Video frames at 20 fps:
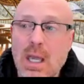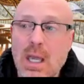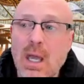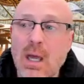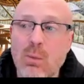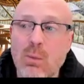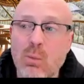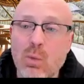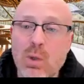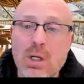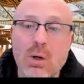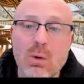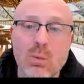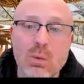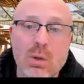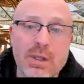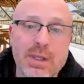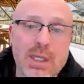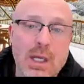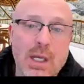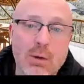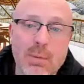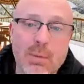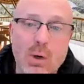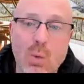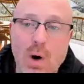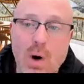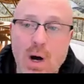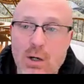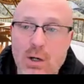and we don't really care
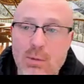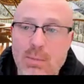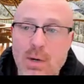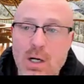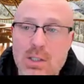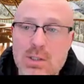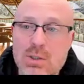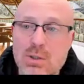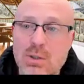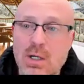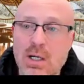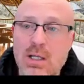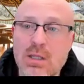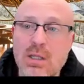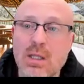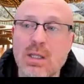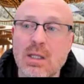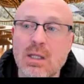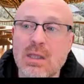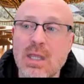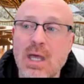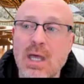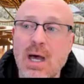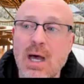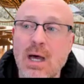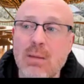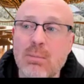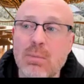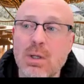about watermarks or anything like that.